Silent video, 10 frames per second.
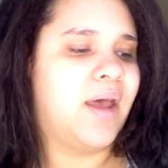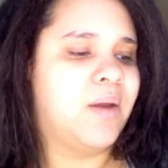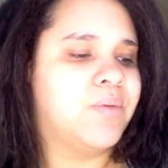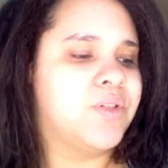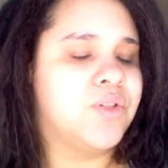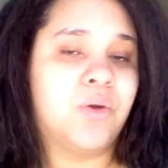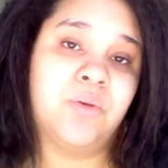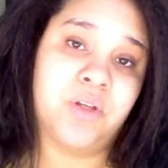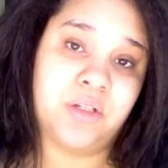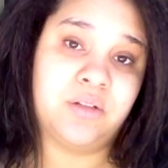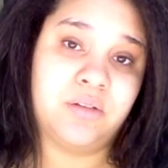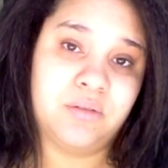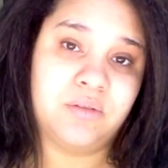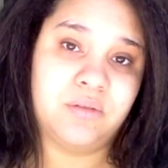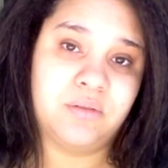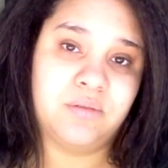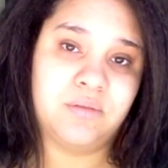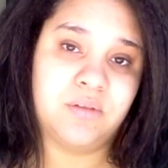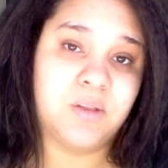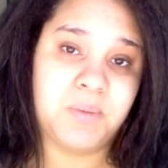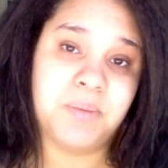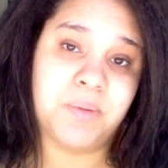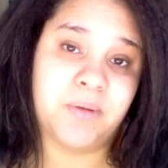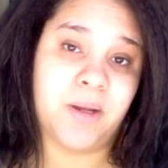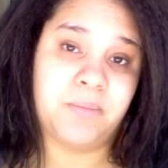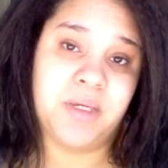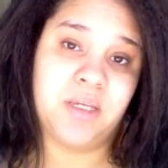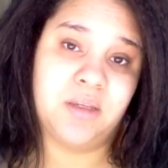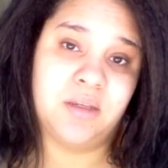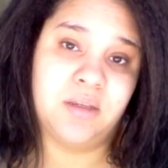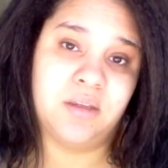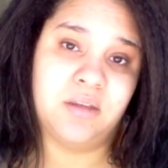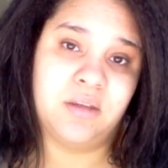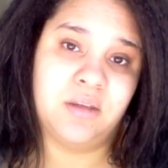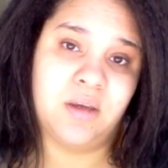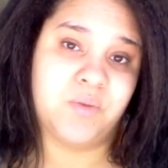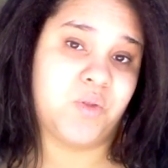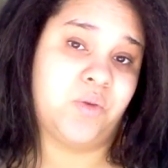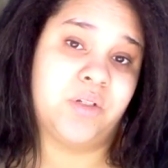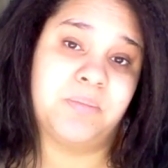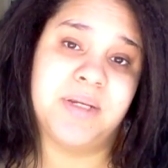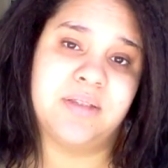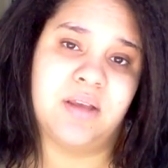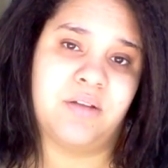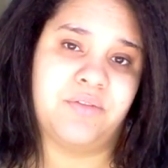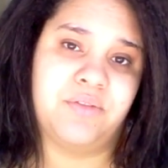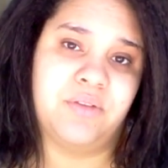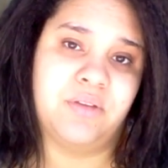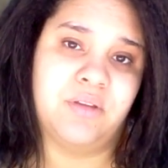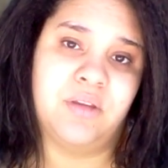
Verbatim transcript: I was no good to the people around me. I was no good to myself.